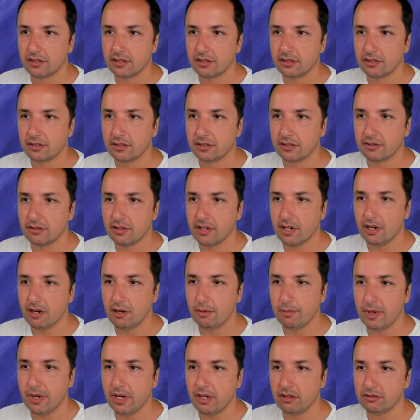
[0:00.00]
So how
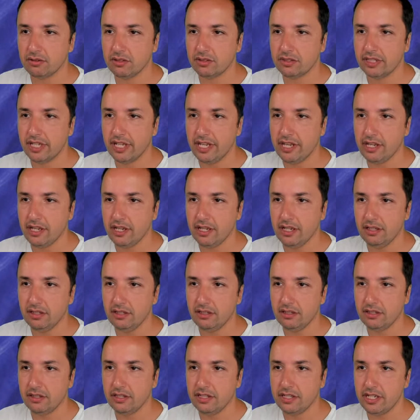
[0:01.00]
about
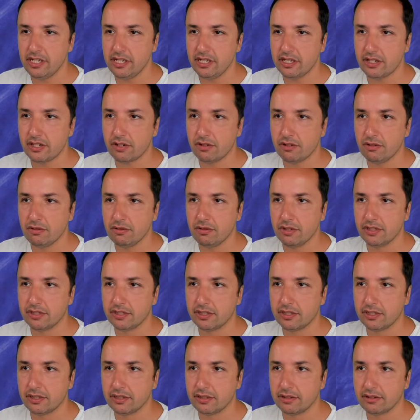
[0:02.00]
taking, takes, go
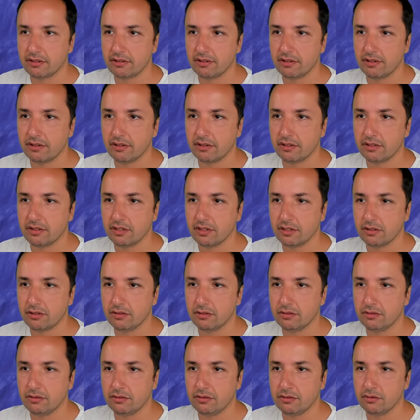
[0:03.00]
here.
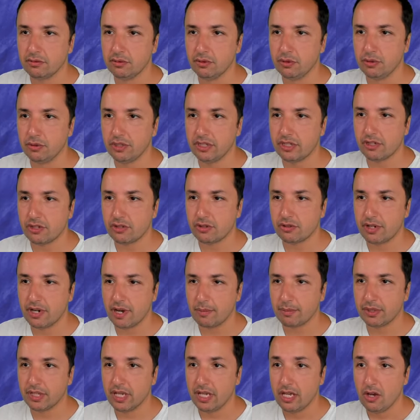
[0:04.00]
The rook is
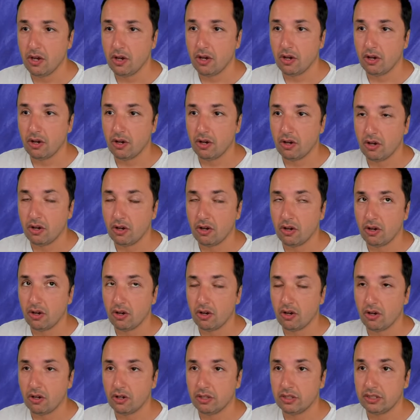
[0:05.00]
trapped.
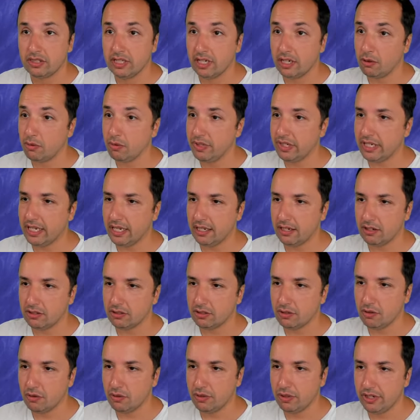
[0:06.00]
The queen
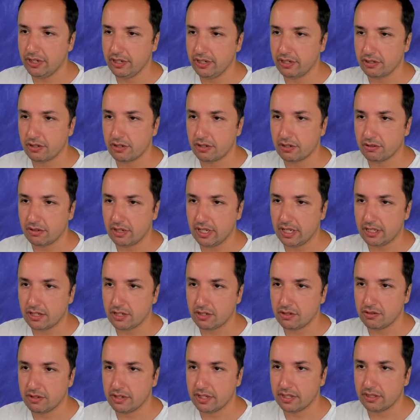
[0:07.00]
cannot go here, so let's
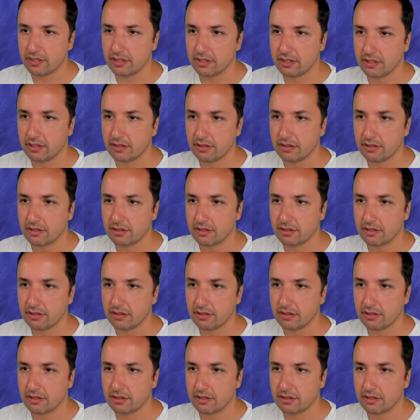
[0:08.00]
do it.